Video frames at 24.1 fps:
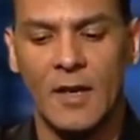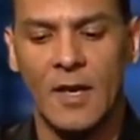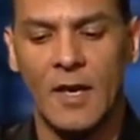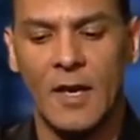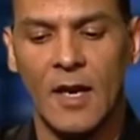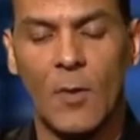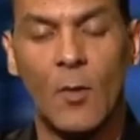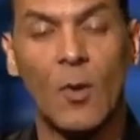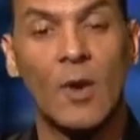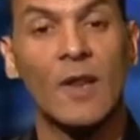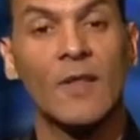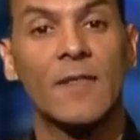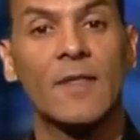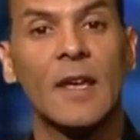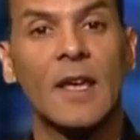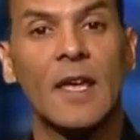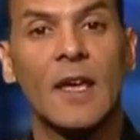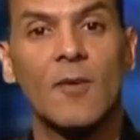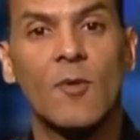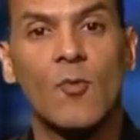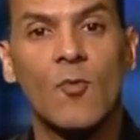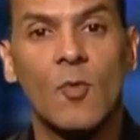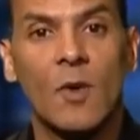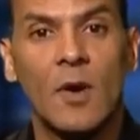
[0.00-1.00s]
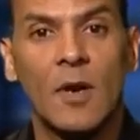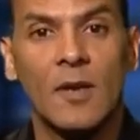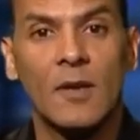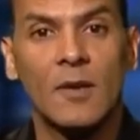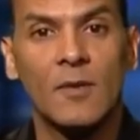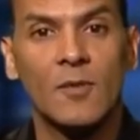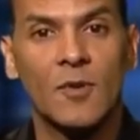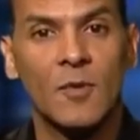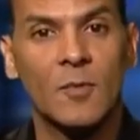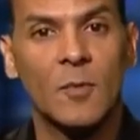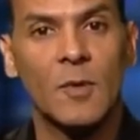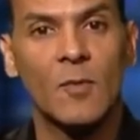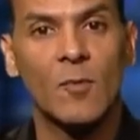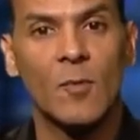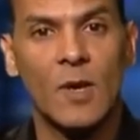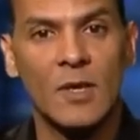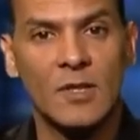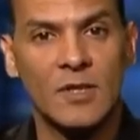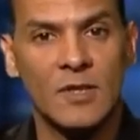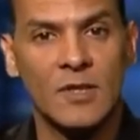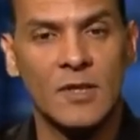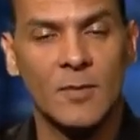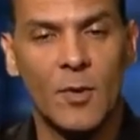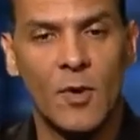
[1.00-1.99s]
Thunderbolt options,
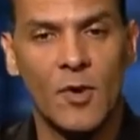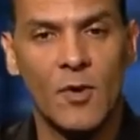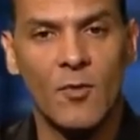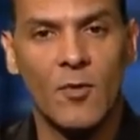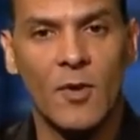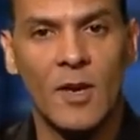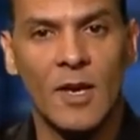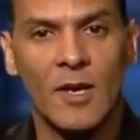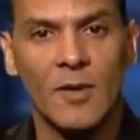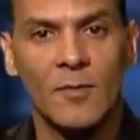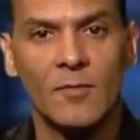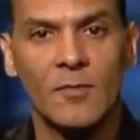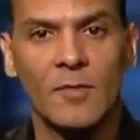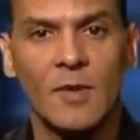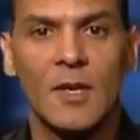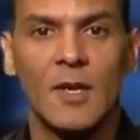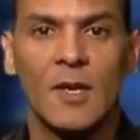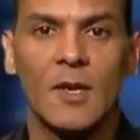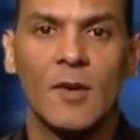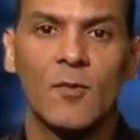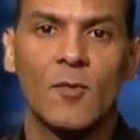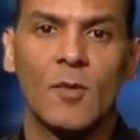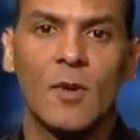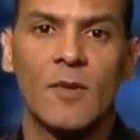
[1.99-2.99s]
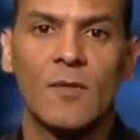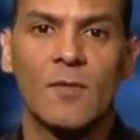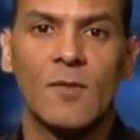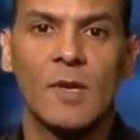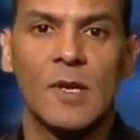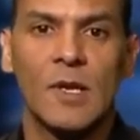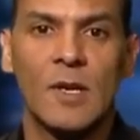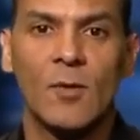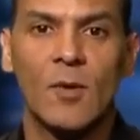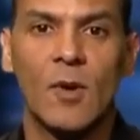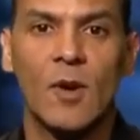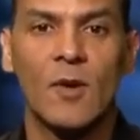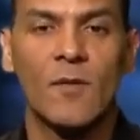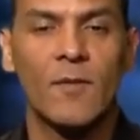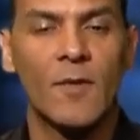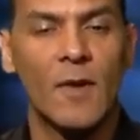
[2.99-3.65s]
is something that you have to get introduced to.